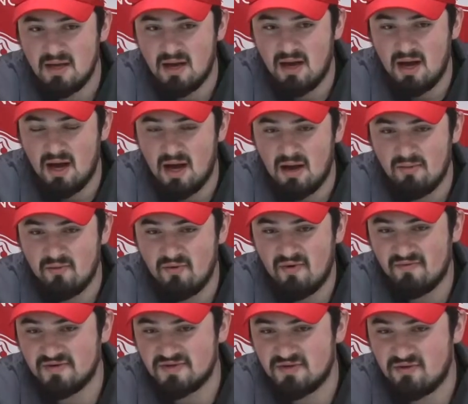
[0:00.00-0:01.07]

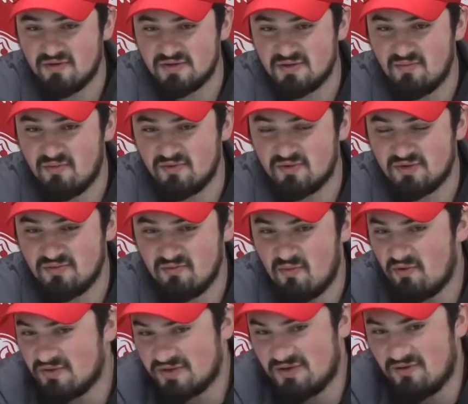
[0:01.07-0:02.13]
whoever scores the
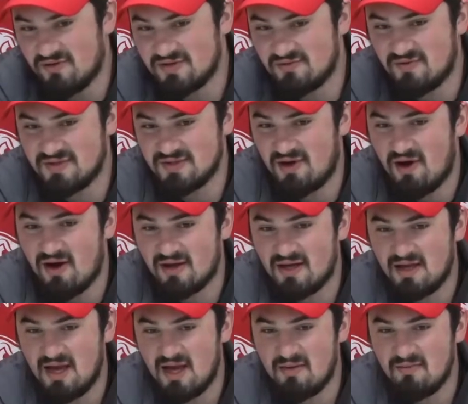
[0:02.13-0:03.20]
most goals wins a hockey
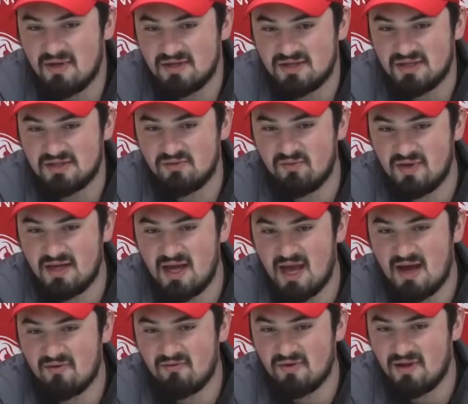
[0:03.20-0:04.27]
game. It's just we
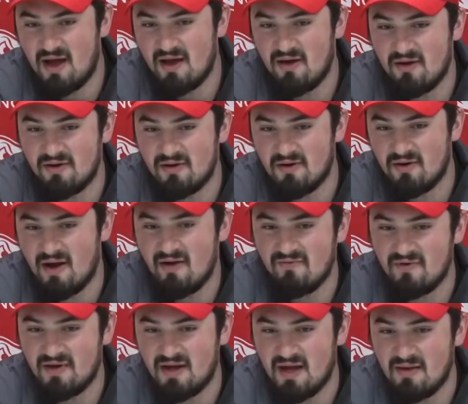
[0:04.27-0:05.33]
can't rely on her
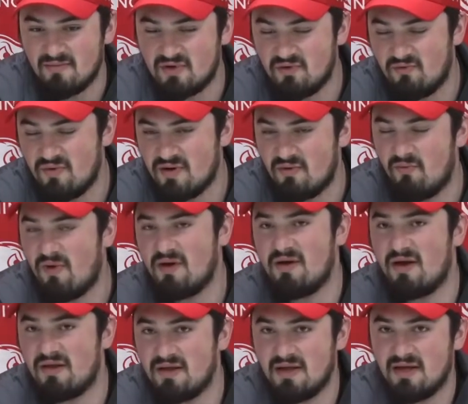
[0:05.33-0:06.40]
every game to win a
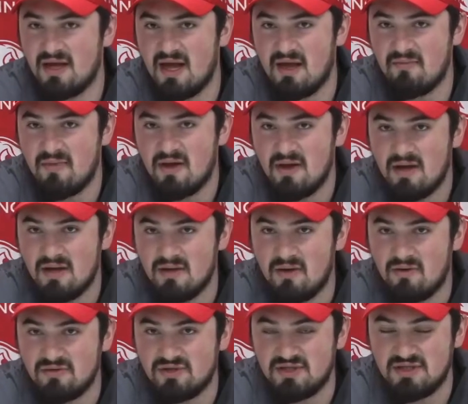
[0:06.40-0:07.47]
1-0 game. You
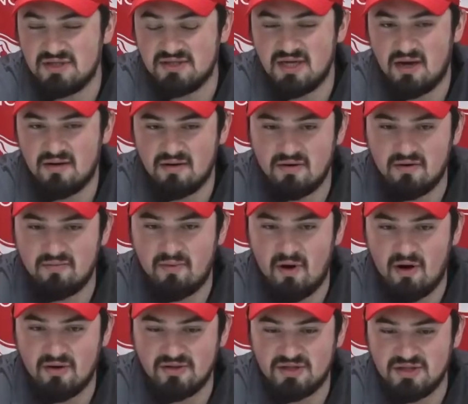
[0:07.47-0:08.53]
know, she's done her
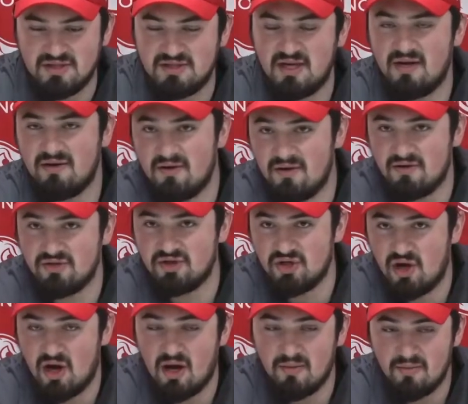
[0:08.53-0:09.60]
part. She's done her
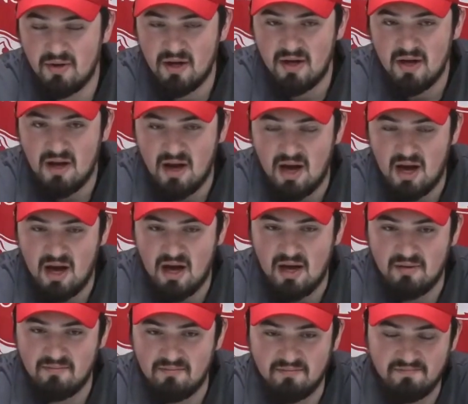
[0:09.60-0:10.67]
job.
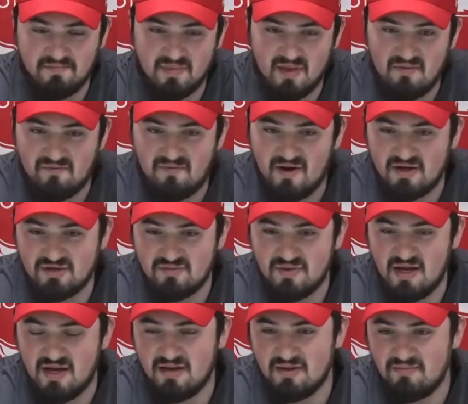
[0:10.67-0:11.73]
Freshman
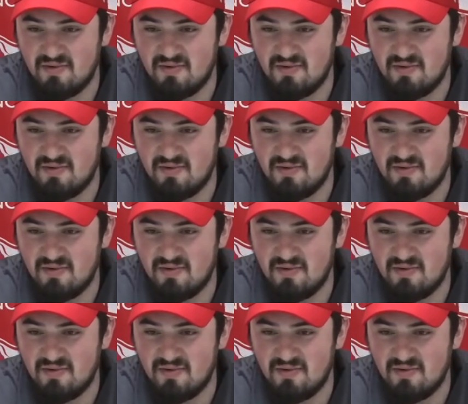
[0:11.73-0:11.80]
Haley